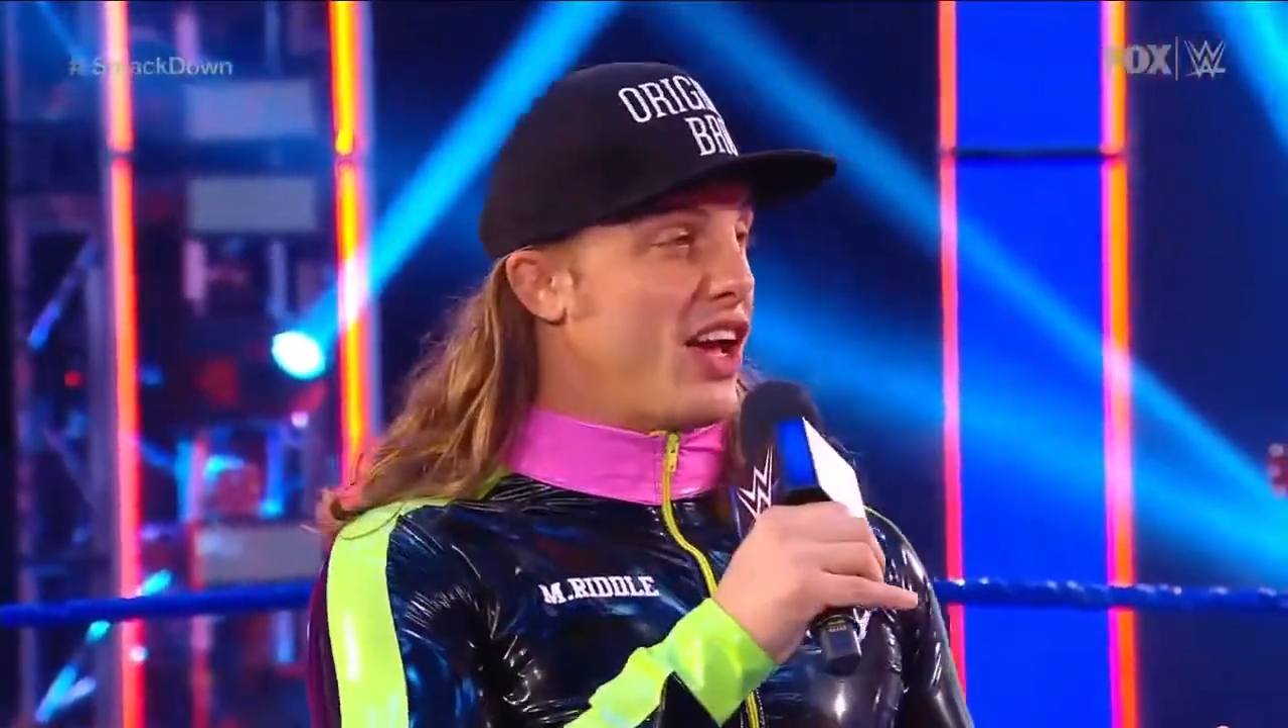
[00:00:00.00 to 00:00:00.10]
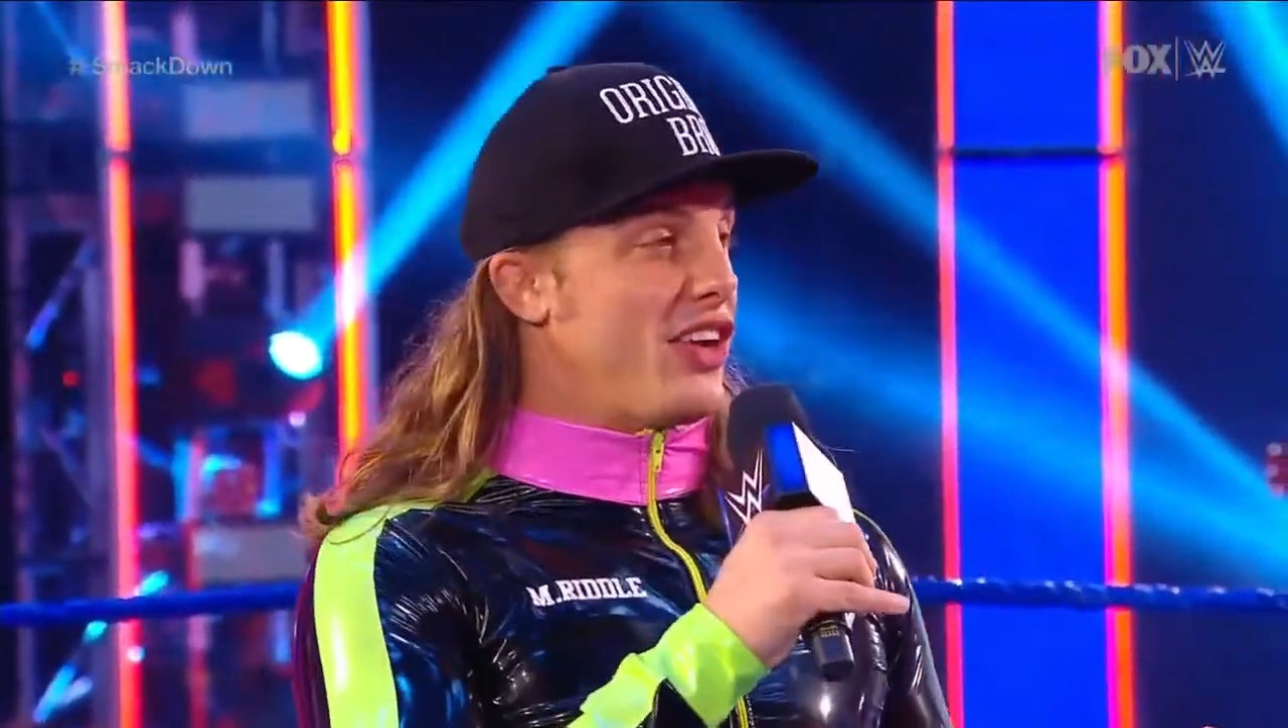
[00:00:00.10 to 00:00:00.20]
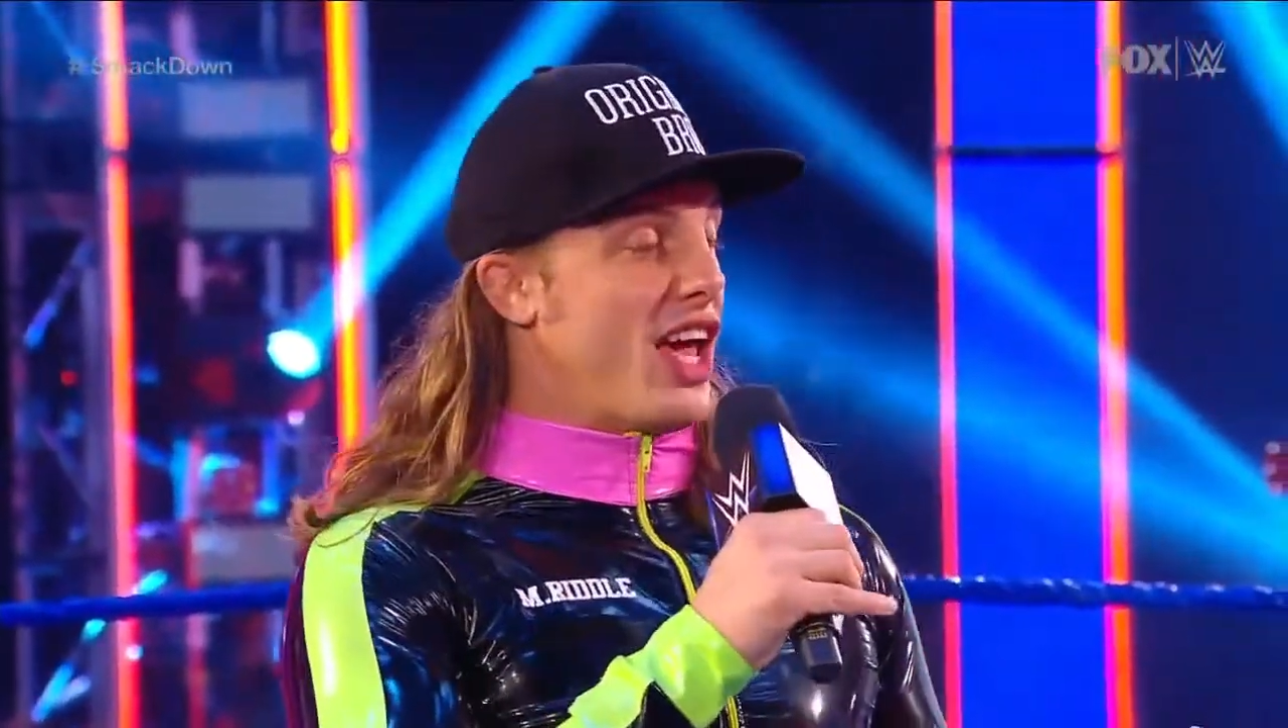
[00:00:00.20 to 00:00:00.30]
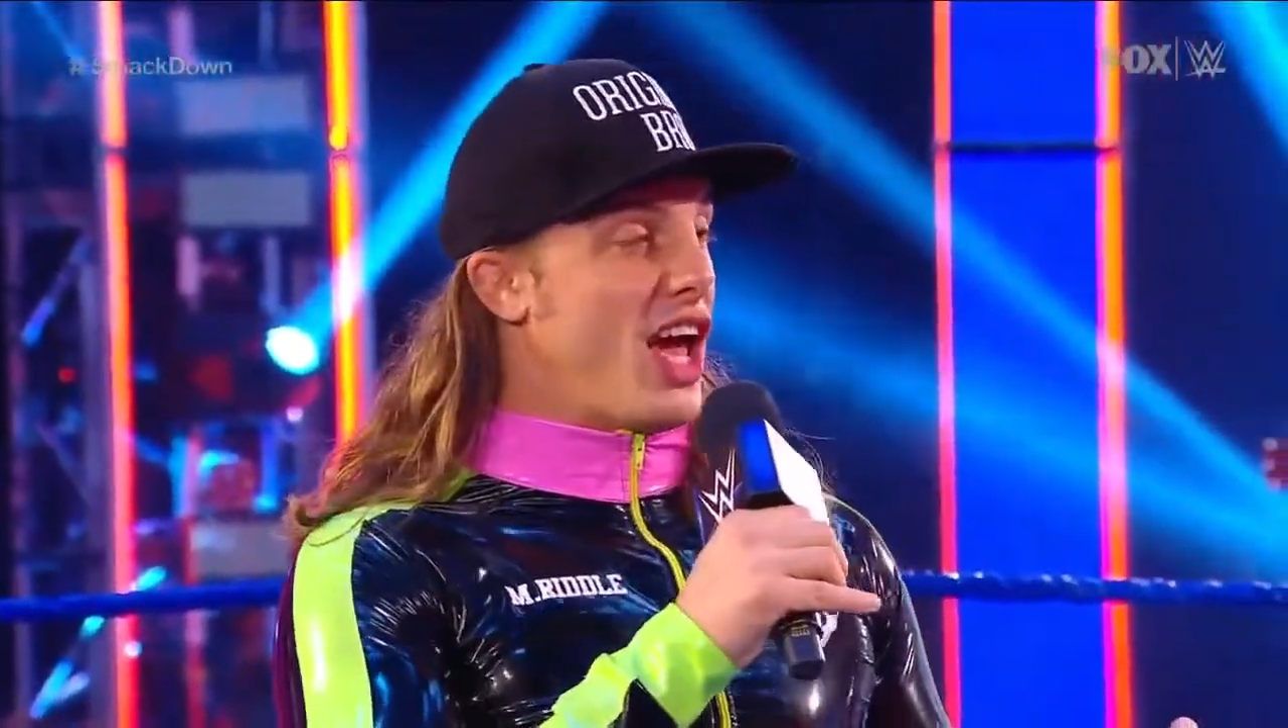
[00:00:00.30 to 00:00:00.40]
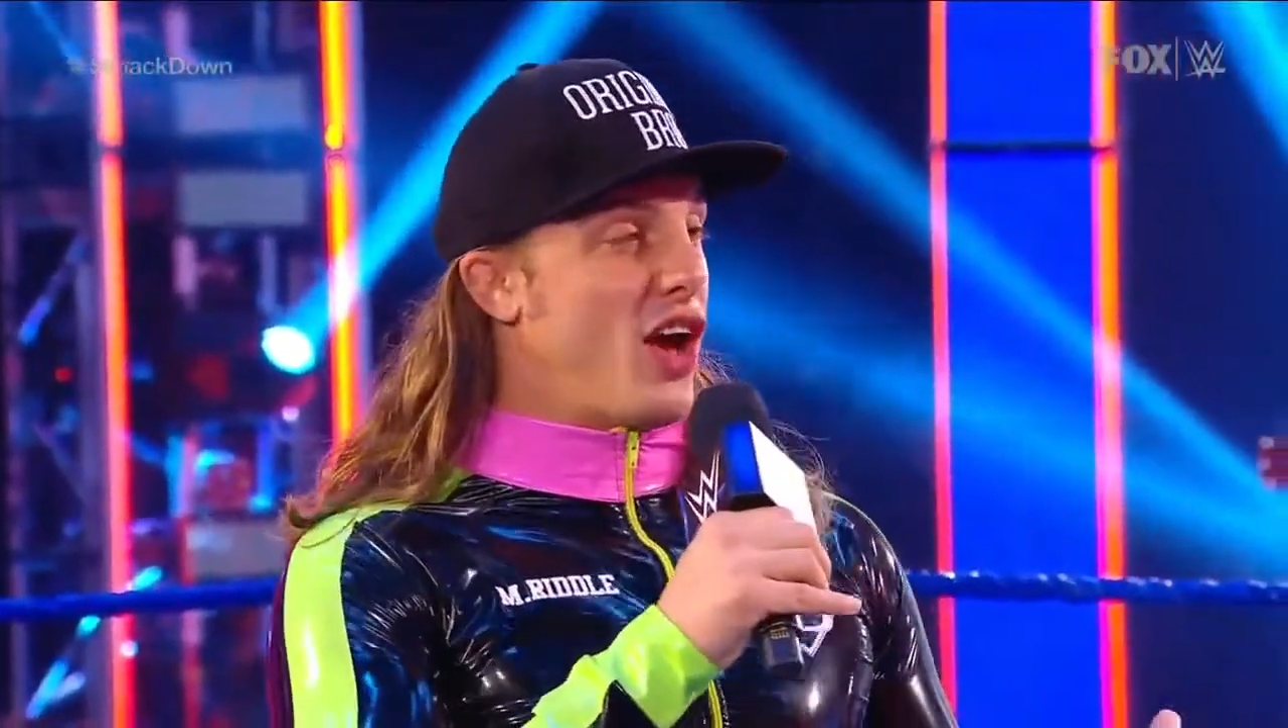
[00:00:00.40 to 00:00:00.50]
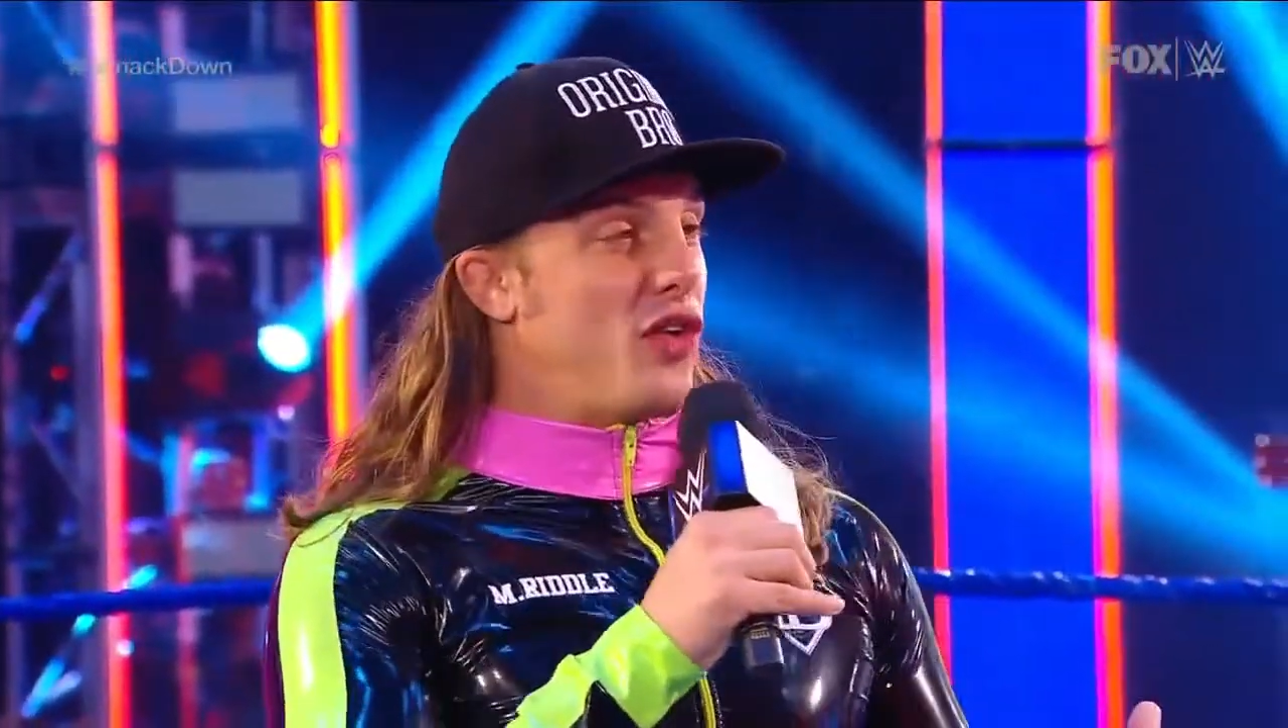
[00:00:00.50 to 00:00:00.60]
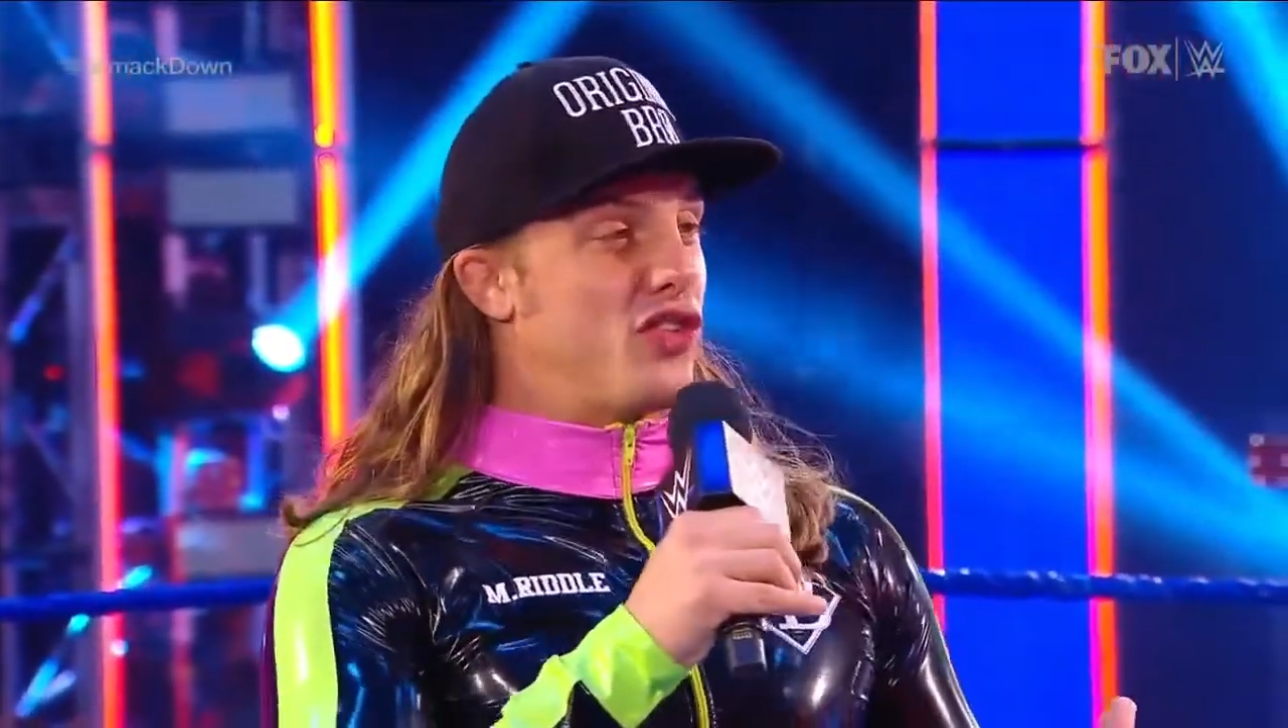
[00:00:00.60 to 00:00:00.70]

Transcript: now is